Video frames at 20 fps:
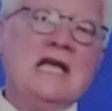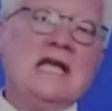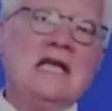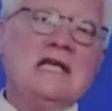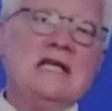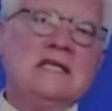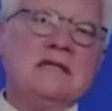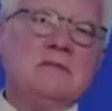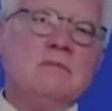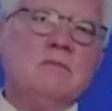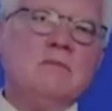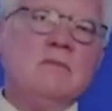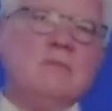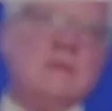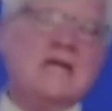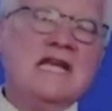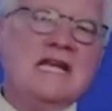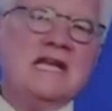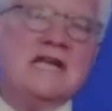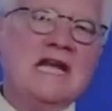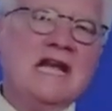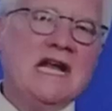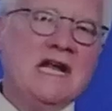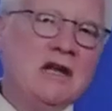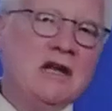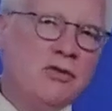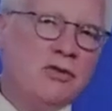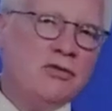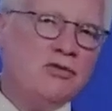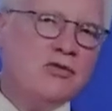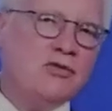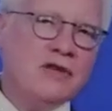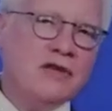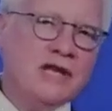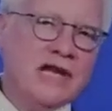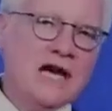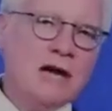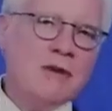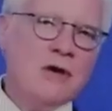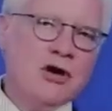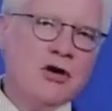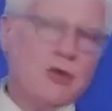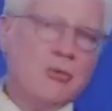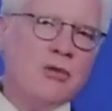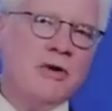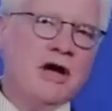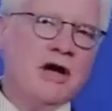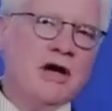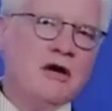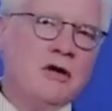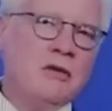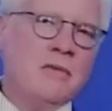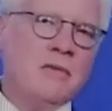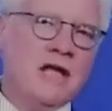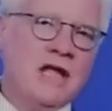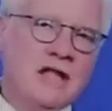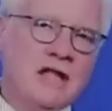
is mediated through the gut microbiome,